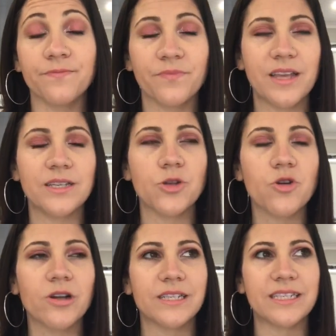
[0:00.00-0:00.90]
These are
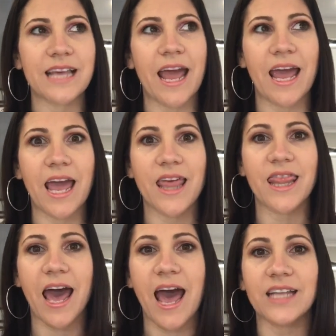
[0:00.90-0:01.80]
not to say
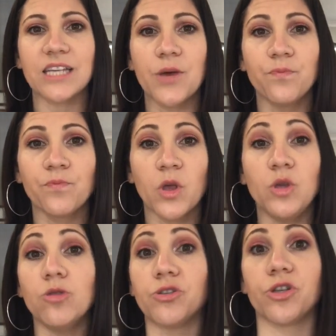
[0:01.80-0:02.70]
that
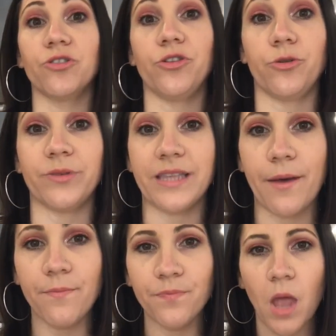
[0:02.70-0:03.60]
you shouldn't use
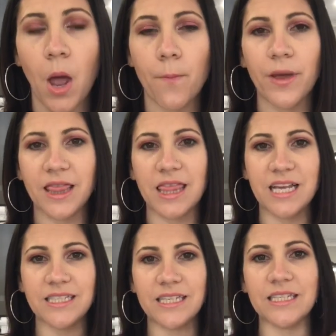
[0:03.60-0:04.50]
them. But
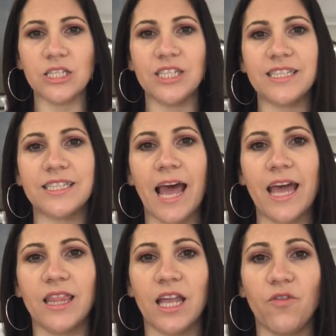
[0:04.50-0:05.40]
this is to say
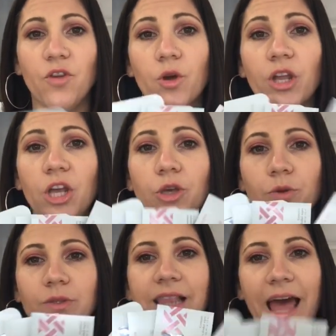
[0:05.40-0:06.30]
that if you're going to
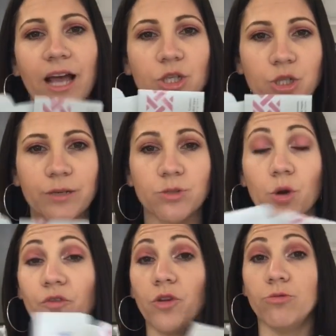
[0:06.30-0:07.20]
use lacquer strips, or
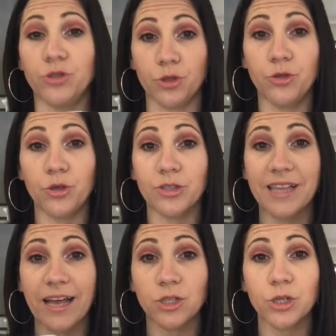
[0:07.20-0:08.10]
if you do use
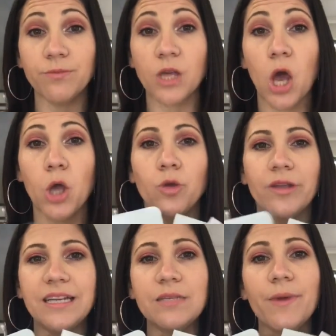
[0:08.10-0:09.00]
lacquer strips, you
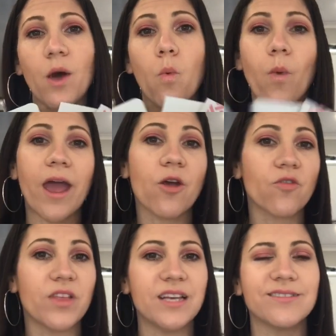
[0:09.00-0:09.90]
need to be aware
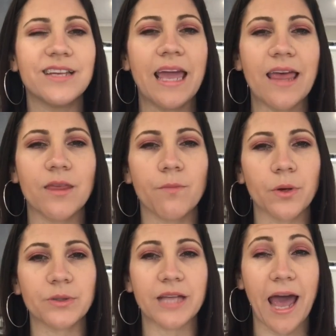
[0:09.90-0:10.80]
of these to get the
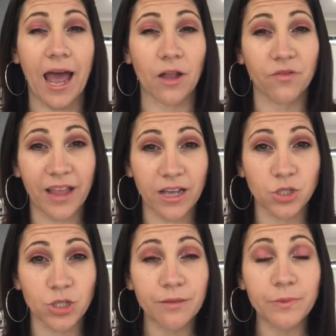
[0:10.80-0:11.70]
most out of lacquer
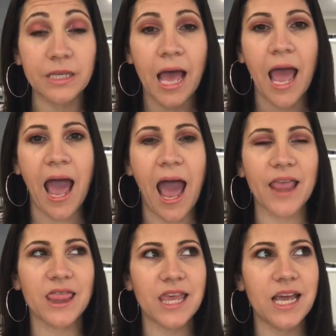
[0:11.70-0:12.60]
strips.
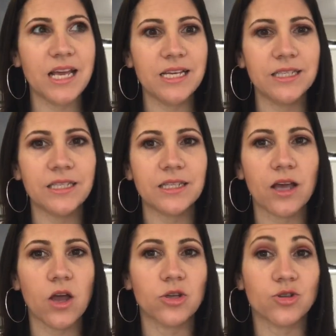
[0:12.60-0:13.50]
And these
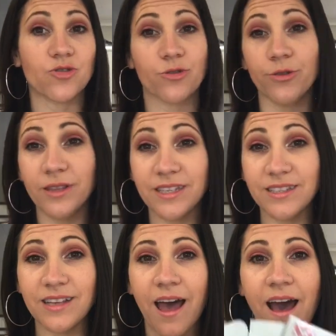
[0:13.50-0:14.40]

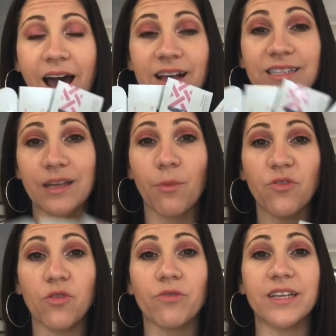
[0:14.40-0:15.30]
truths are some of
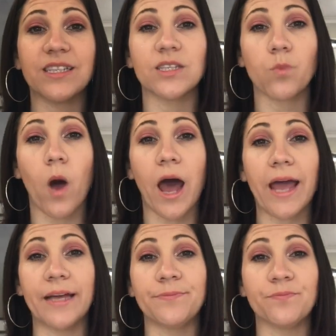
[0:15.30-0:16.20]
the reasons
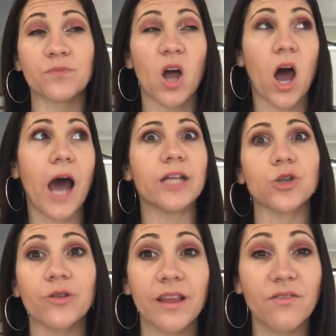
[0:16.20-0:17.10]
why I
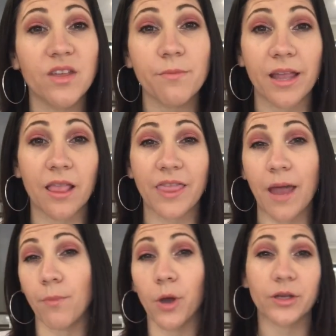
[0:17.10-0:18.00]
don't love them and they
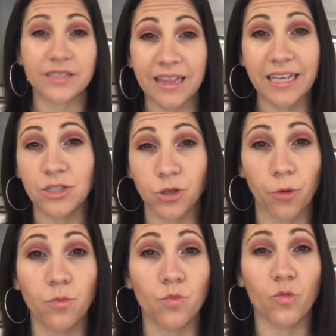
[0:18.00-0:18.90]
personally
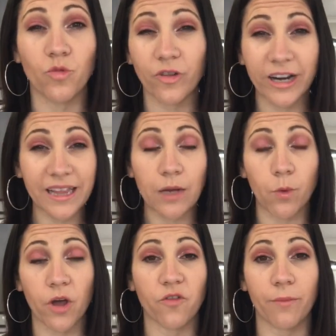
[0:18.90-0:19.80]
don't really
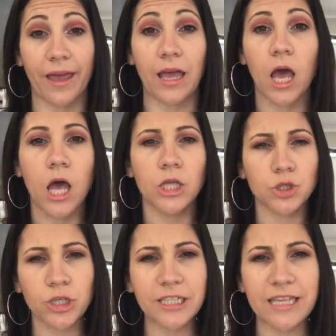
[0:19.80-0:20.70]
work for me. It's
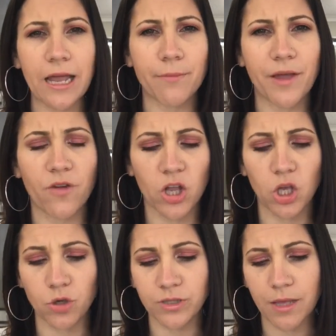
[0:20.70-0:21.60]
not to say I'm never going to
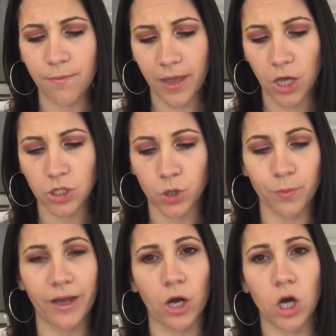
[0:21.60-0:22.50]
use them because, oh
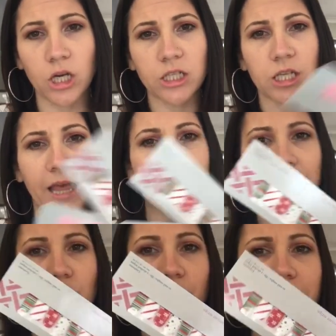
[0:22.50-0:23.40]
my gosh, like
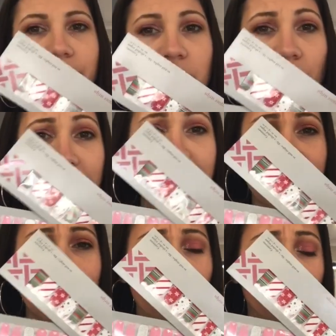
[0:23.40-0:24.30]
these Christmas ones.